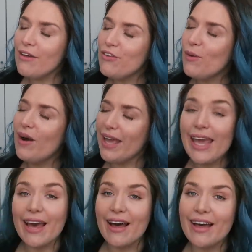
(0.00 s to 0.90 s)
If you are
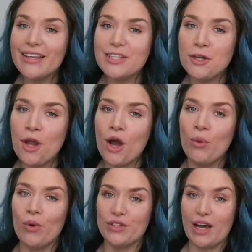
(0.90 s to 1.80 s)
here to
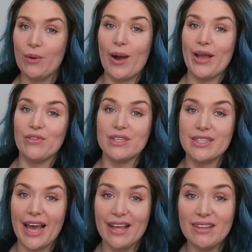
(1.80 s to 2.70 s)
know what I weigh on the
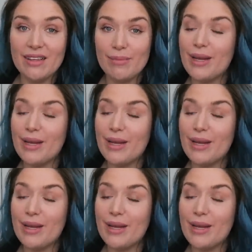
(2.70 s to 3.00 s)
scale,